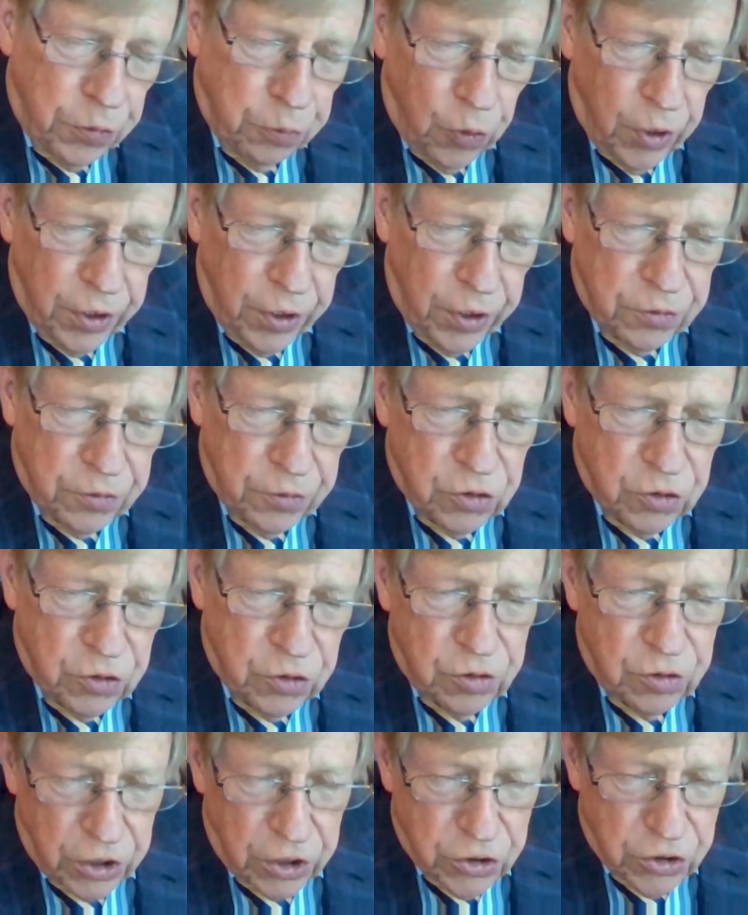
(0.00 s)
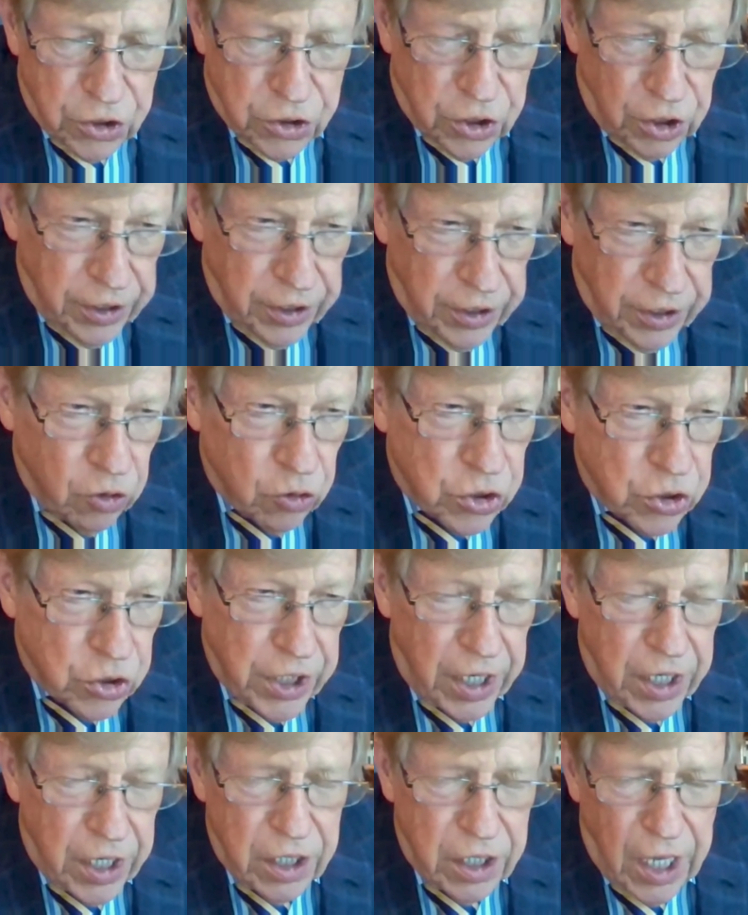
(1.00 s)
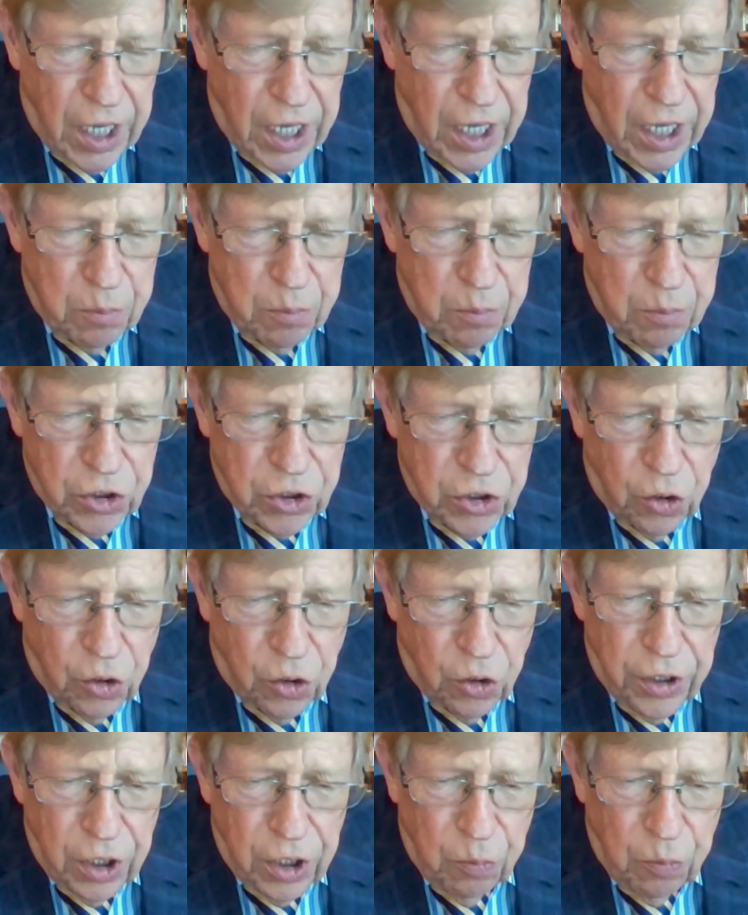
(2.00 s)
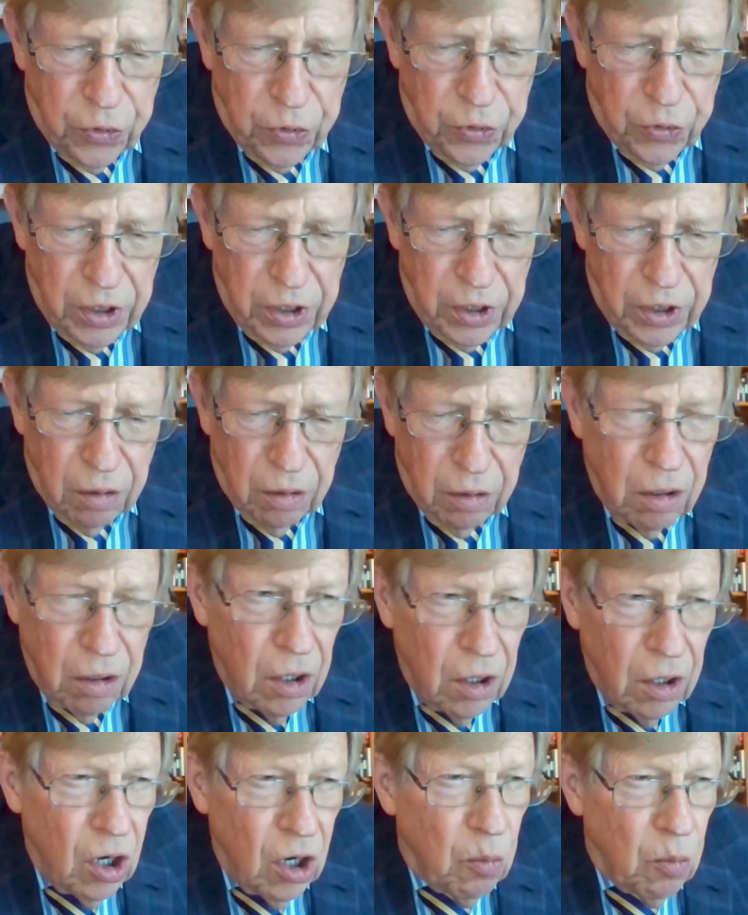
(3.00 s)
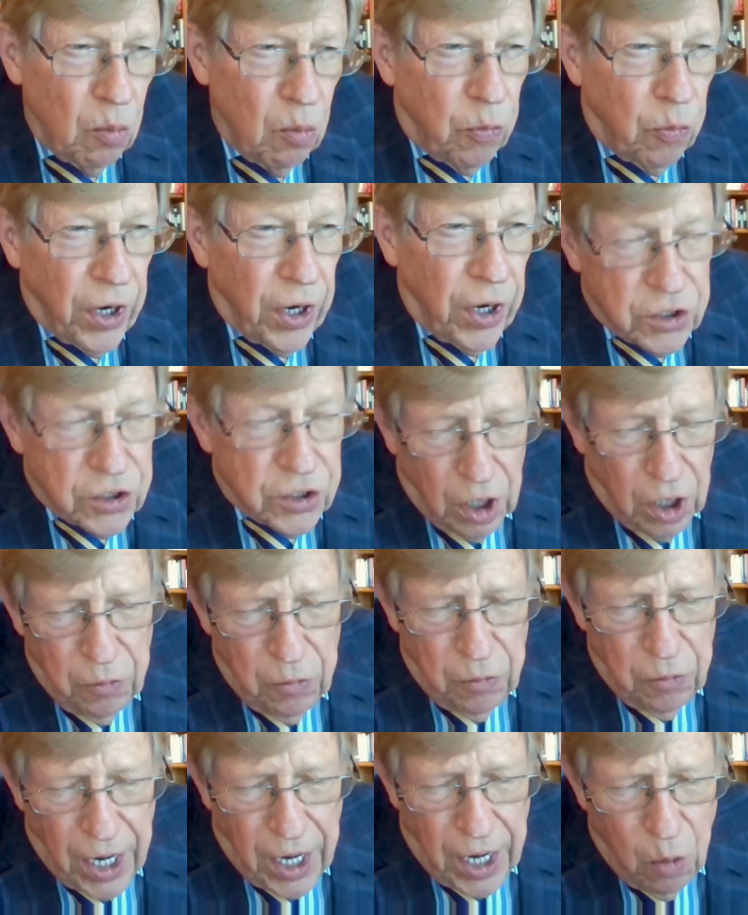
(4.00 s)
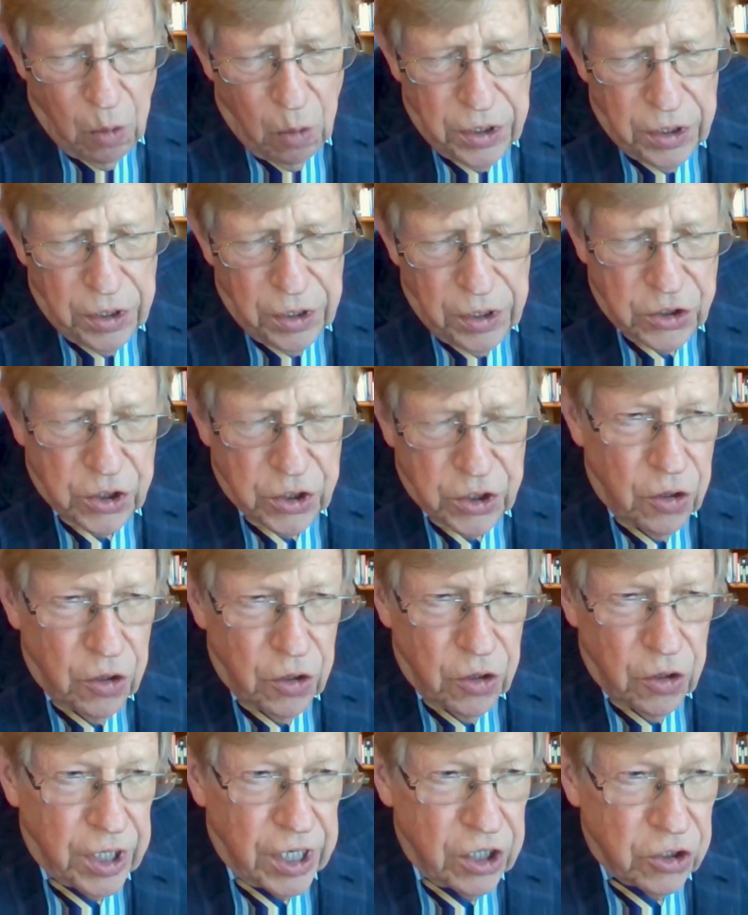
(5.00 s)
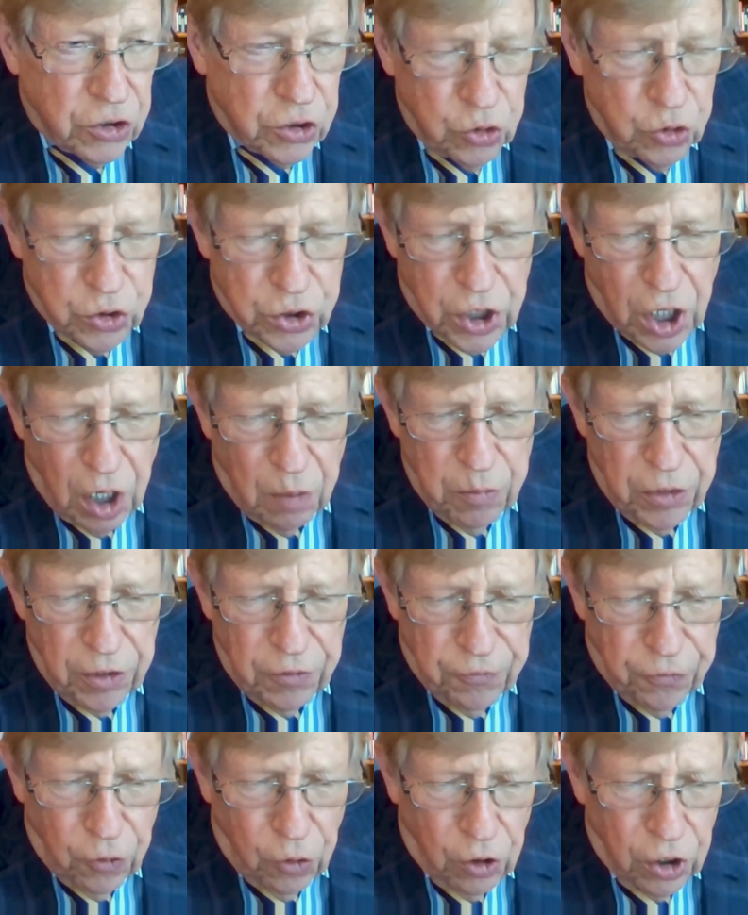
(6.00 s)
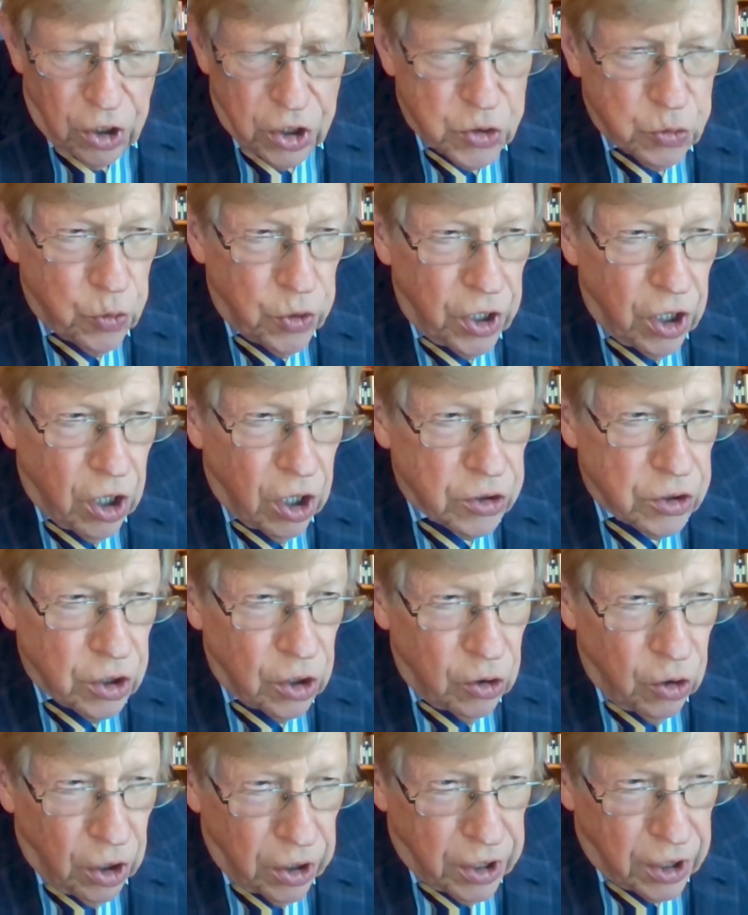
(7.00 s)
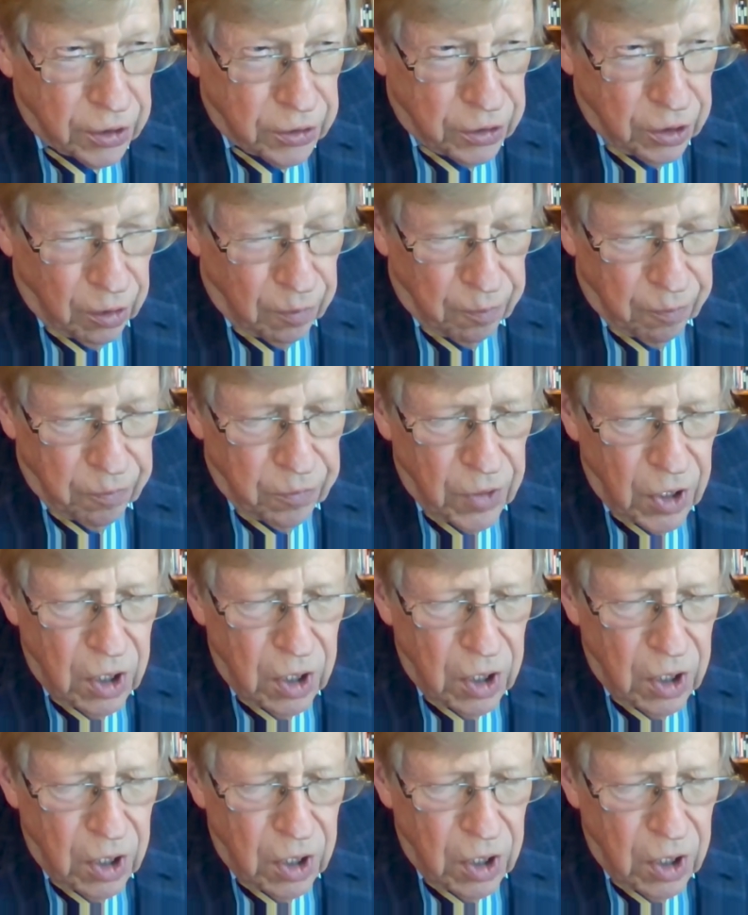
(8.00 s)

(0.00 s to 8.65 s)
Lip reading: what Justice Alito said in that majority opinion, but someday when these other issues come before us, we ought to look at them.